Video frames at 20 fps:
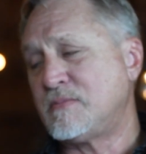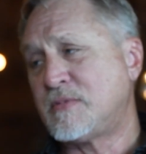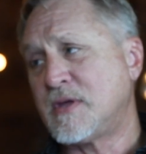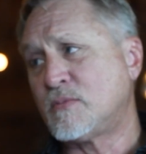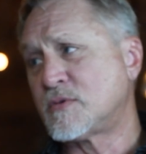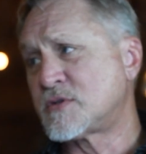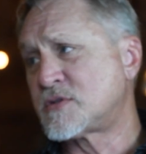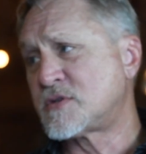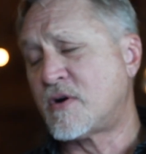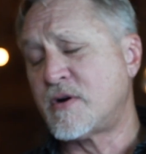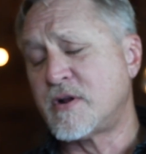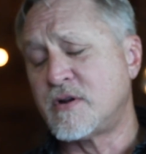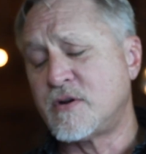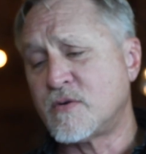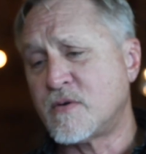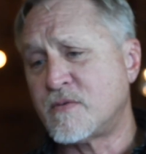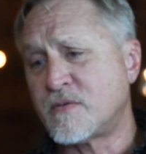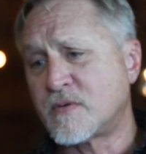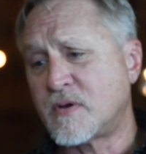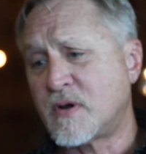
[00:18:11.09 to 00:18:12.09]
thing with starting
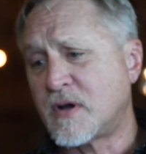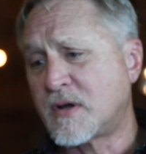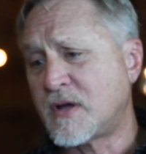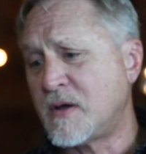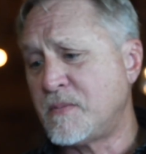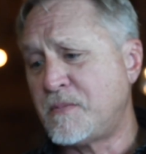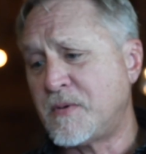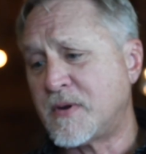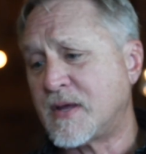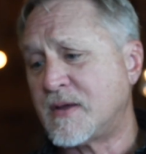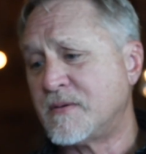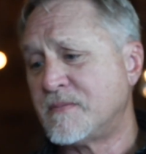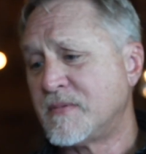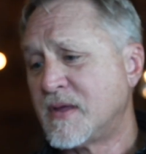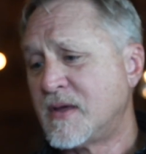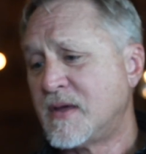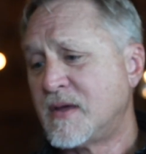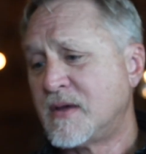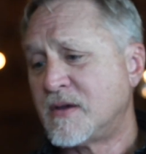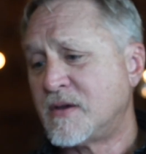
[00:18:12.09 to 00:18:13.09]
your own company,
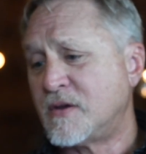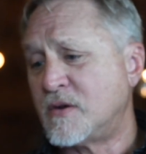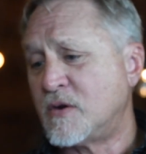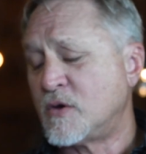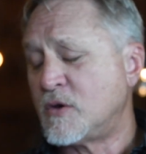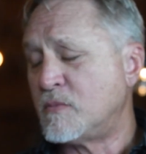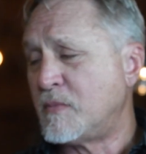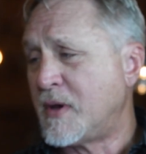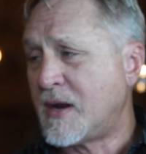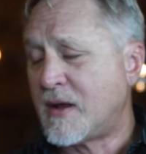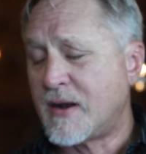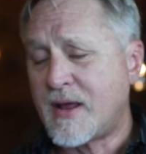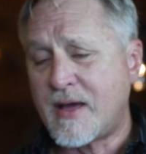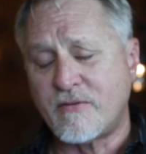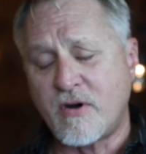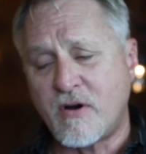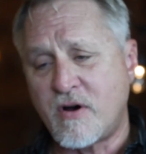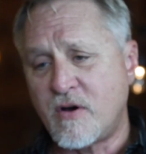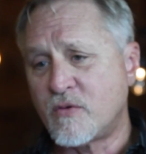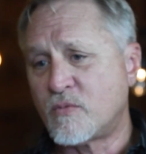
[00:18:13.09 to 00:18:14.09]
you may not
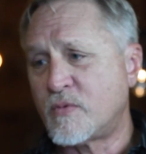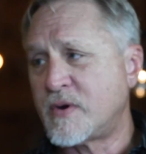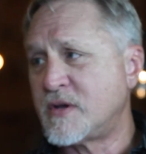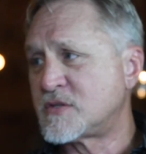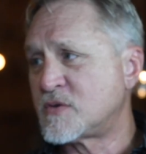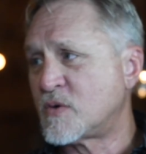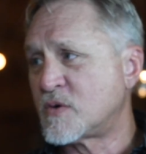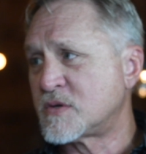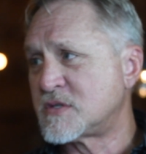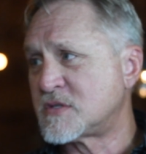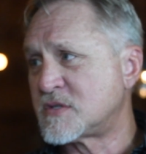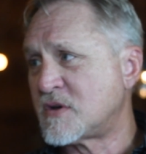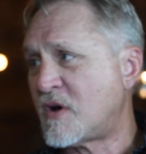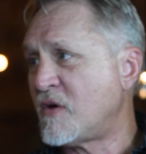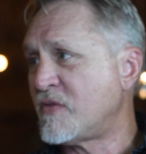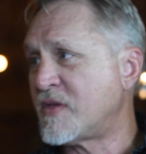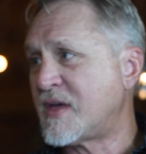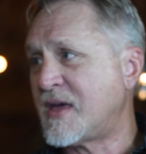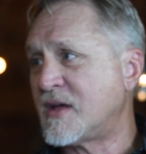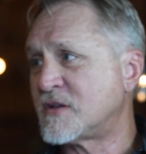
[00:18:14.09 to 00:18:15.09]
have all the resources,
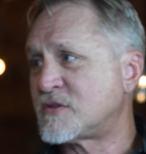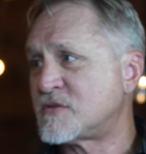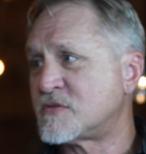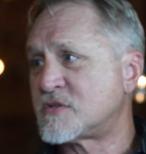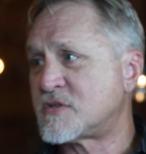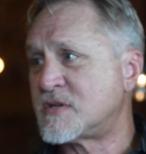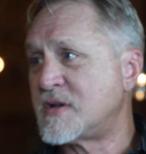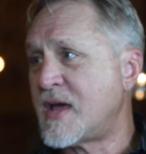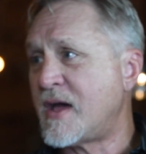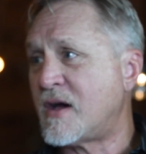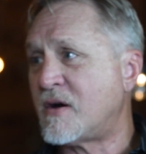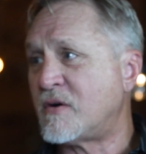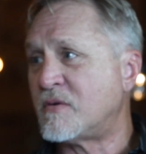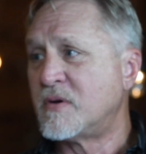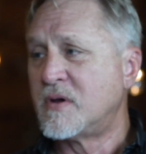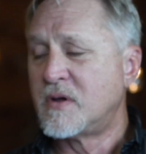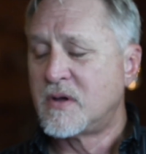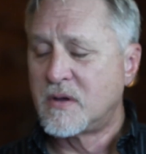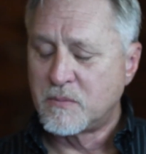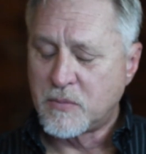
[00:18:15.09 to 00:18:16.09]
all the answers to now,
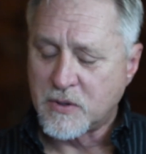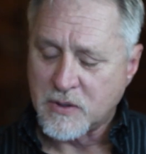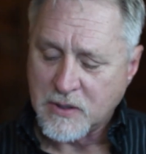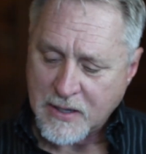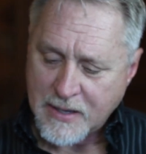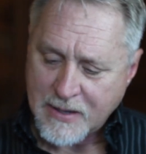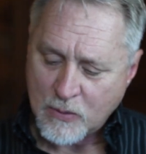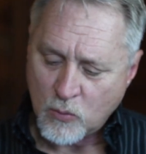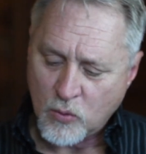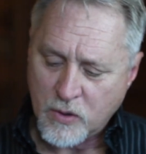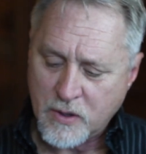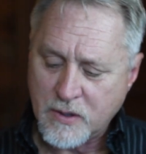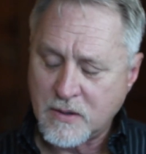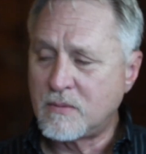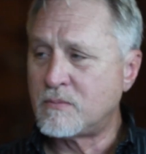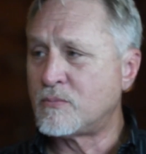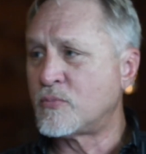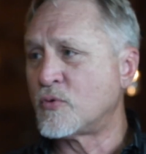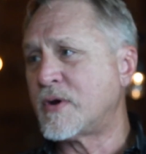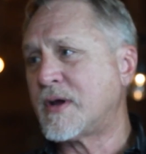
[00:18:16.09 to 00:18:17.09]
but lay
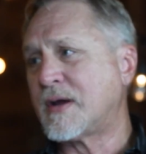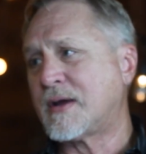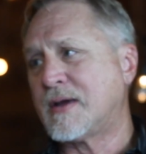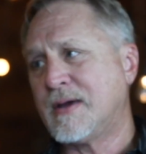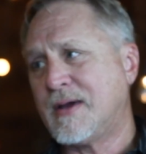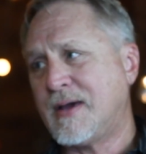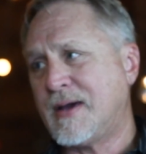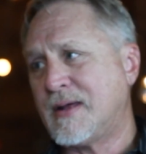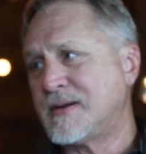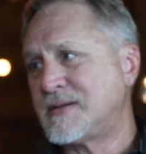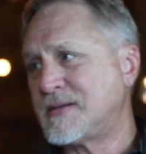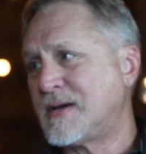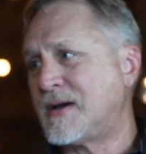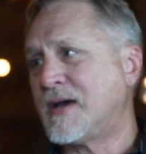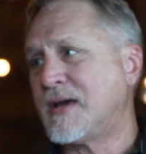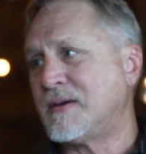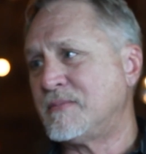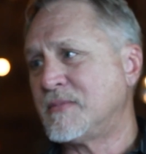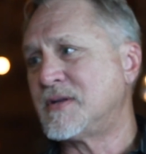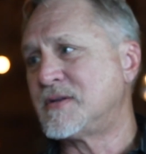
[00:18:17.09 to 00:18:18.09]
one brick at a
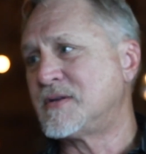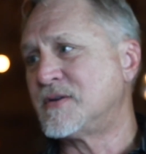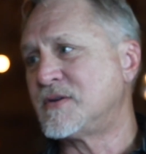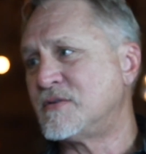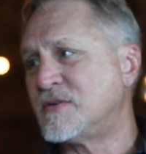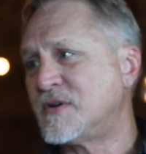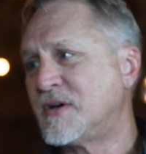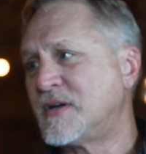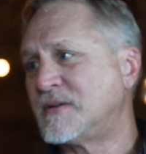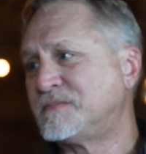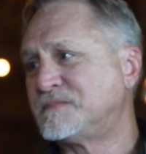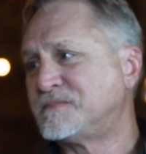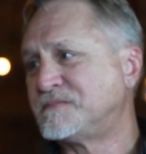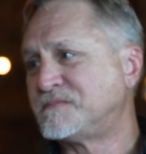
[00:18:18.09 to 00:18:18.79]
time until you're done.